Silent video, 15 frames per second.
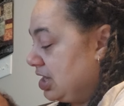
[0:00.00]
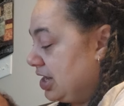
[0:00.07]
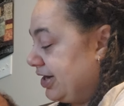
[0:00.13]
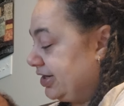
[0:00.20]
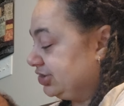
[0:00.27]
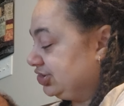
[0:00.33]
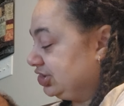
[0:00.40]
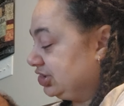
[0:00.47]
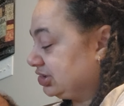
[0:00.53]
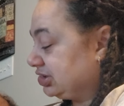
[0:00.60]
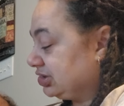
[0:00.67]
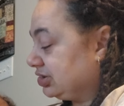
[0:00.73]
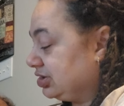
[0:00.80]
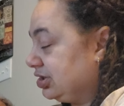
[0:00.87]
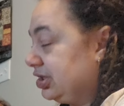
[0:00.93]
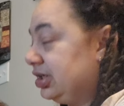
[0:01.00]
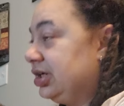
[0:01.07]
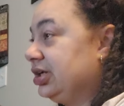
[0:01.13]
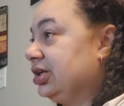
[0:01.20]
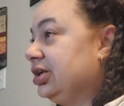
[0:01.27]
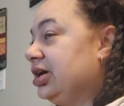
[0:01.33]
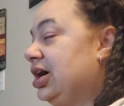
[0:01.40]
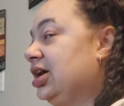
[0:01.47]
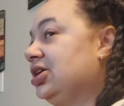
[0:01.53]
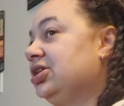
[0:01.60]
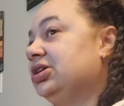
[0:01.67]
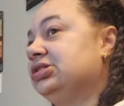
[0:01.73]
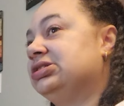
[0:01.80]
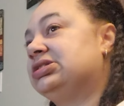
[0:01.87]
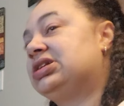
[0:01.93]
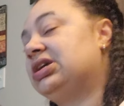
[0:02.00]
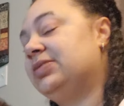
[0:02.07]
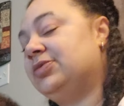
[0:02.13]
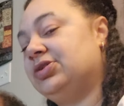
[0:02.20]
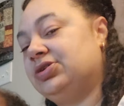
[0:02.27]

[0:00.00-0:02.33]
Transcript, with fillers: I just couldn't, I couldn't sleep